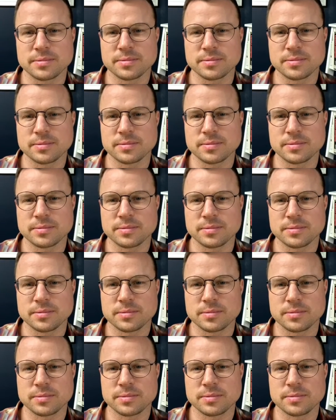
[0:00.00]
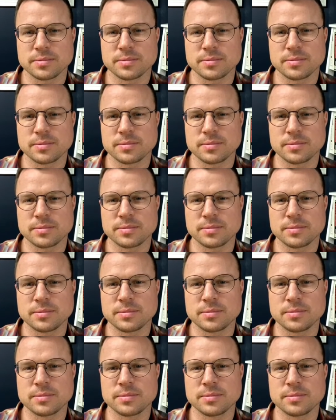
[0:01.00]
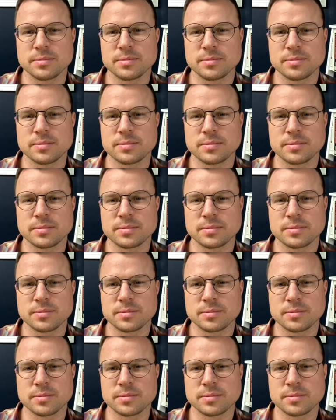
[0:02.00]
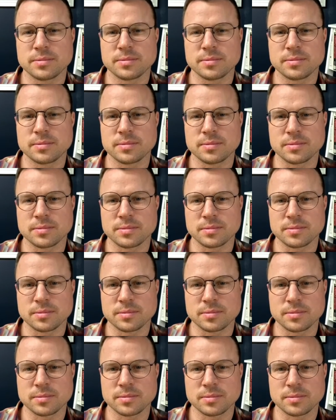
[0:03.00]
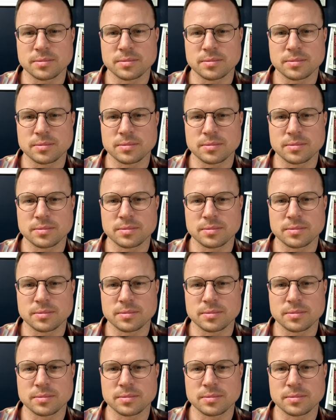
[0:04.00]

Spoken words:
The person shown says nothing.